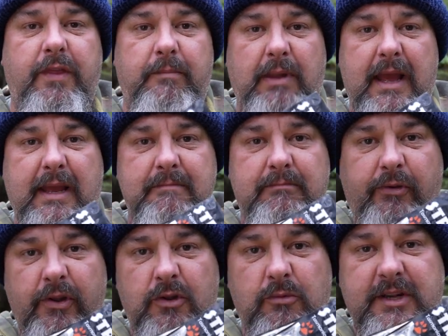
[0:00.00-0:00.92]
The black and
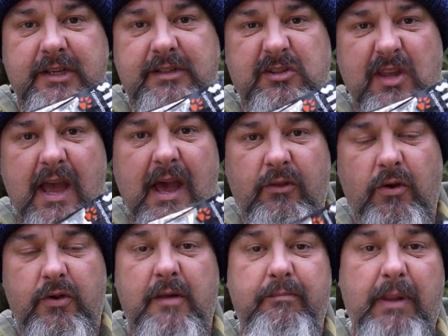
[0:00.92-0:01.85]
blue, which is Star
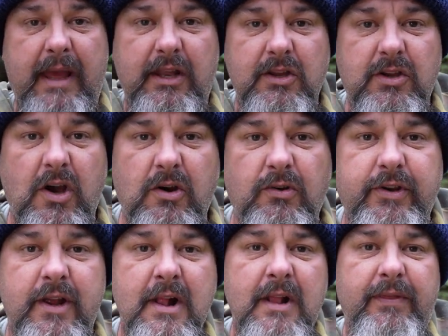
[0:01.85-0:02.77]
Lord, or the black and gold,